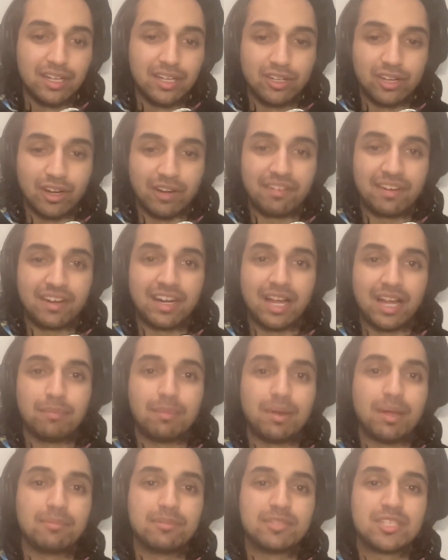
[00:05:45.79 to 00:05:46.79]
Griffin and I
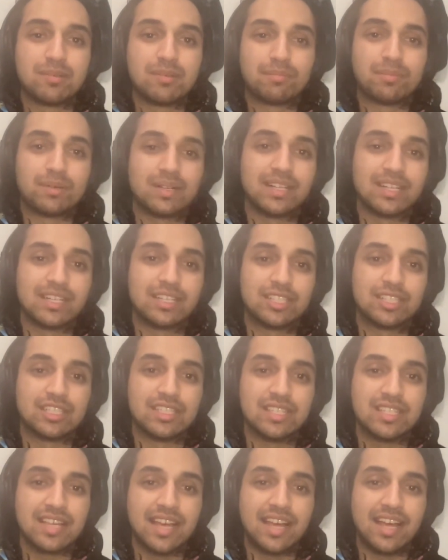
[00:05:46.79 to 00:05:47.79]
made some
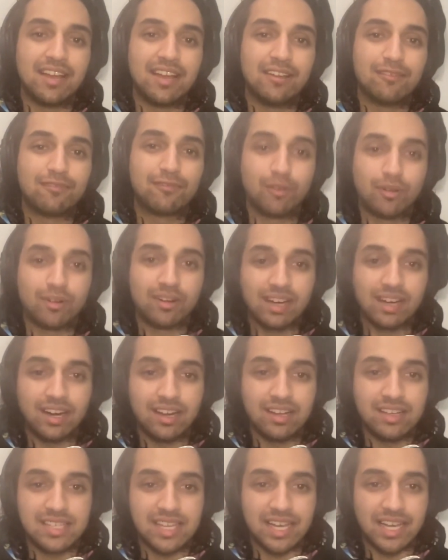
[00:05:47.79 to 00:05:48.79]
predictions, and for
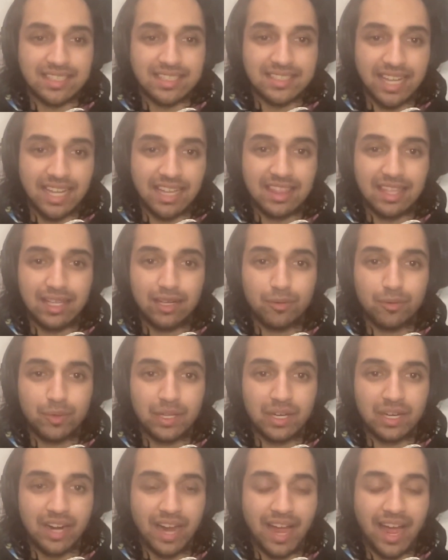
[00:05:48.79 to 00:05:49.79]
context, I think
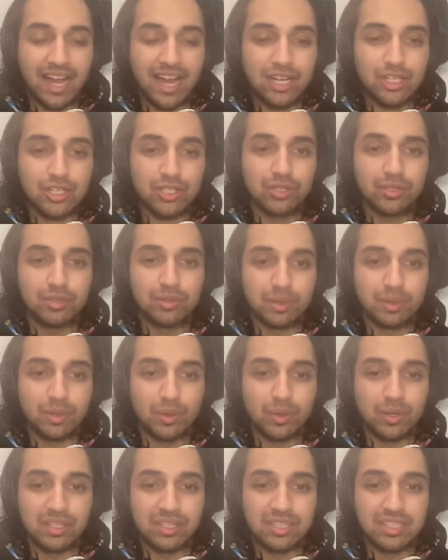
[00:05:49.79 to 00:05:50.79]
we are actually
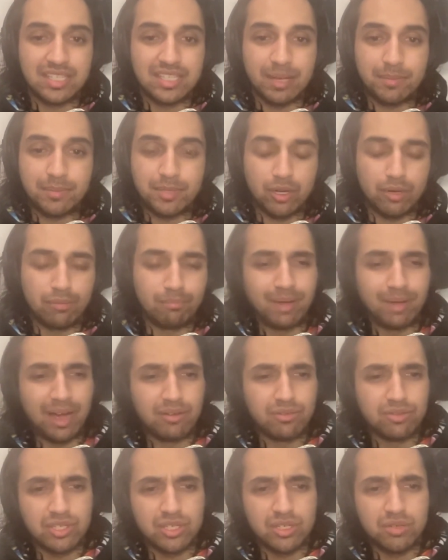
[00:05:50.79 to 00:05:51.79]
recording this episode
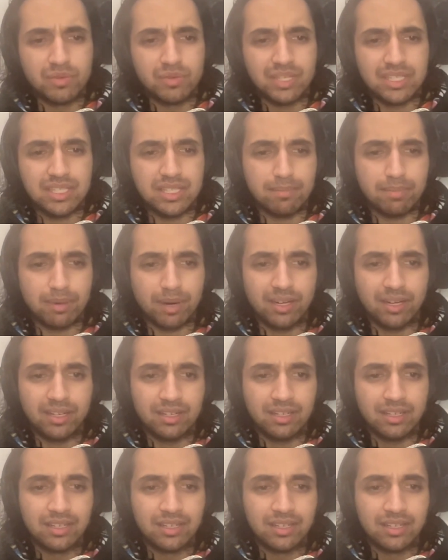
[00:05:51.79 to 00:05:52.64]
about 2 weeks apart,